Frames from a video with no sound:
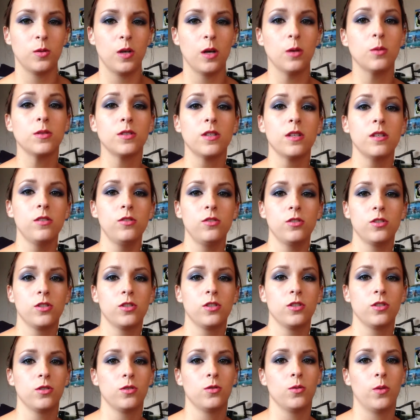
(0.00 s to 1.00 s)
I was asked to
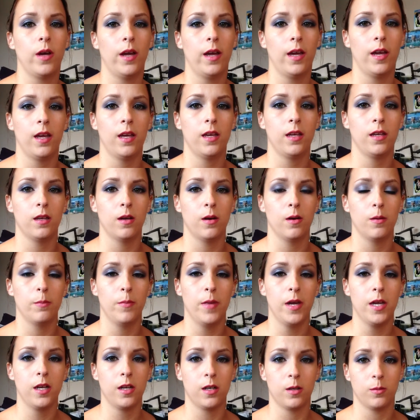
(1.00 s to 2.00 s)
do a
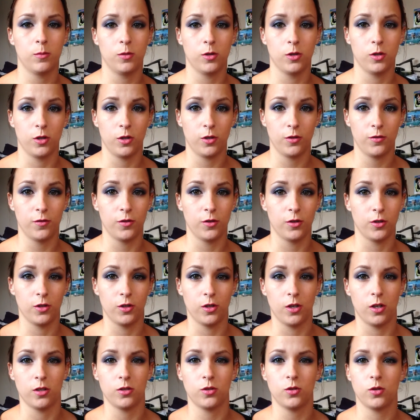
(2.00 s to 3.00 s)
makeup look for
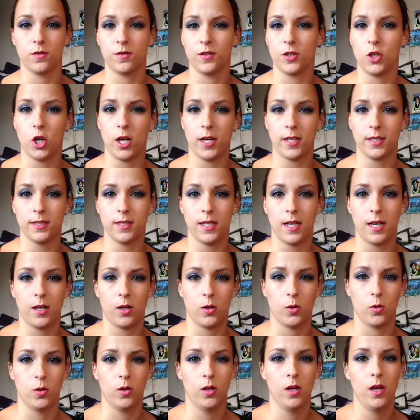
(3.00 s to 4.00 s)
a sort of night
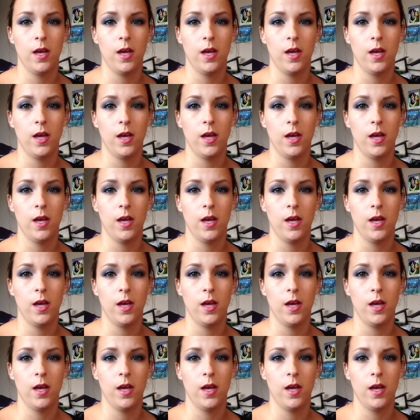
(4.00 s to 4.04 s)
out,